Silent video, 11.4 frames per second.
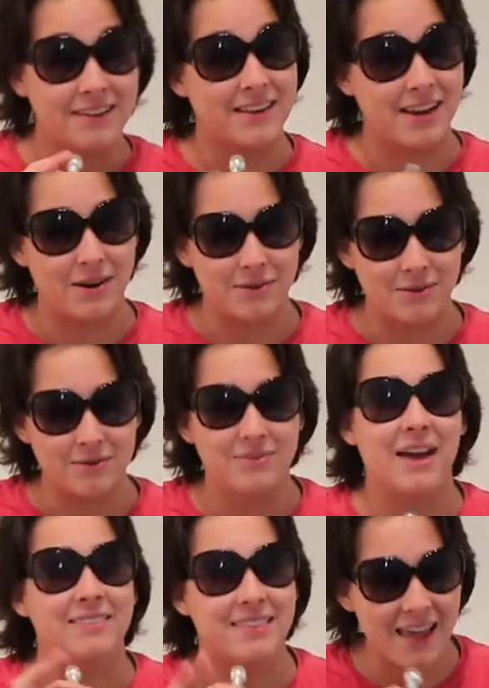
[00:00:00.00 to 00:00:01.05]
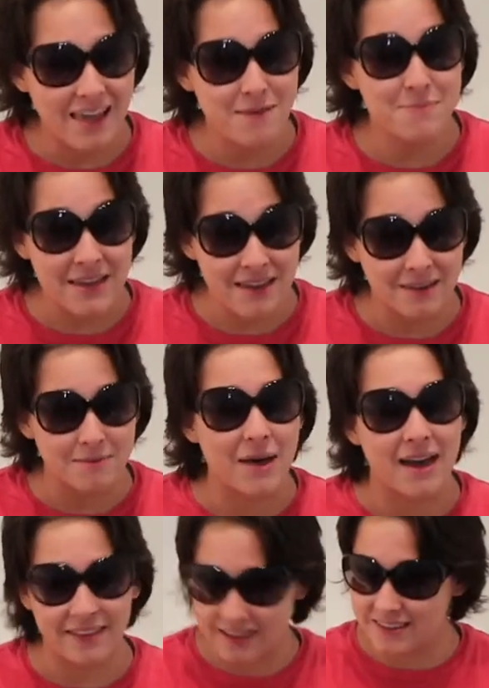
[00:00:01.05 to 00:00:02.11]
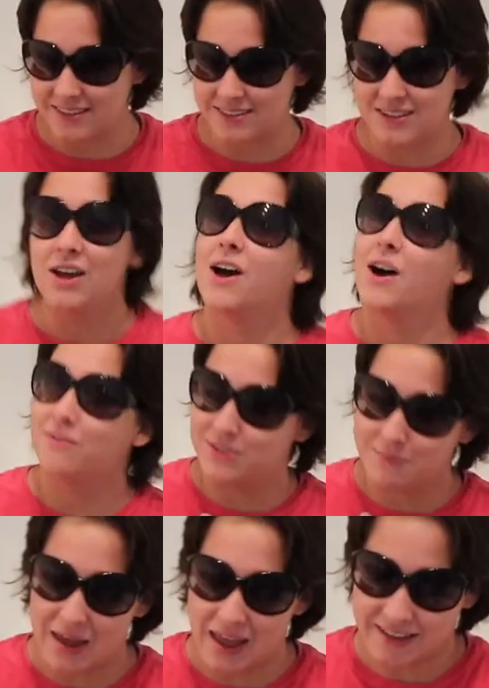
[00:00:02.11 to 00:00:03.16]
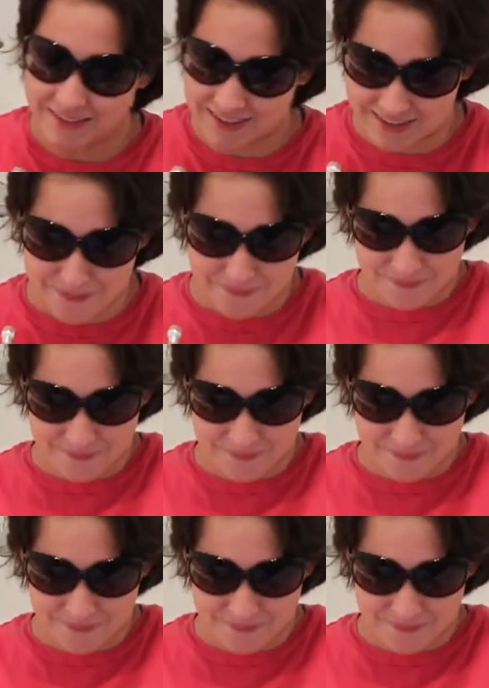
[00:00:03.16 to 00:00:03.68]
you know, that they meet my list of demands.